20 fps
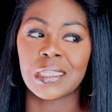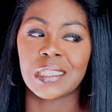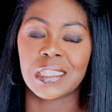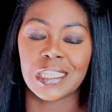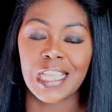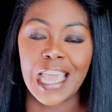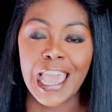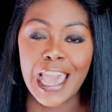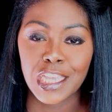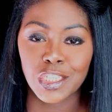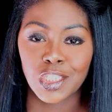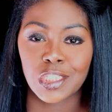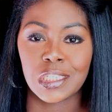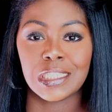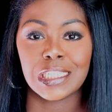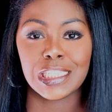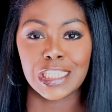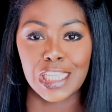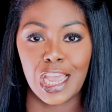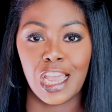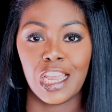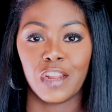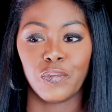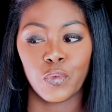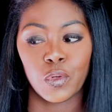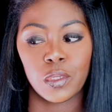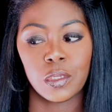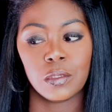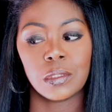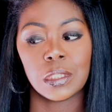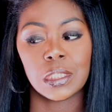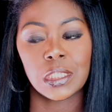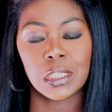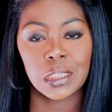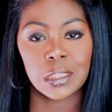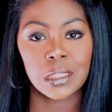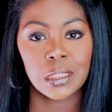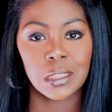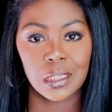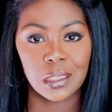It's actually designed for you to
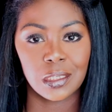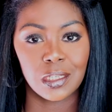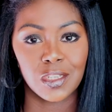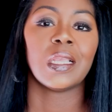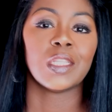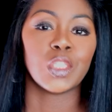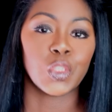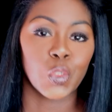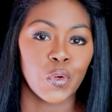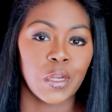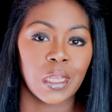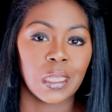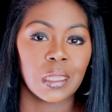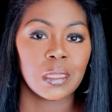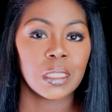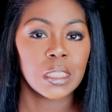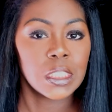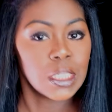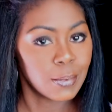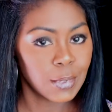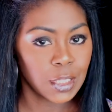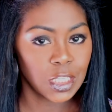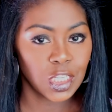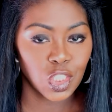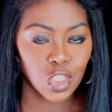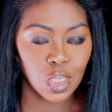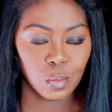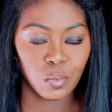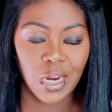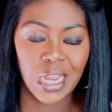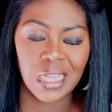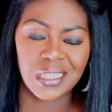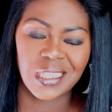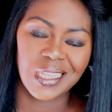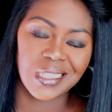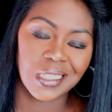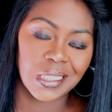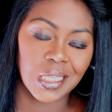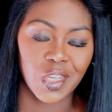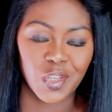sit still during the deep conditioning process.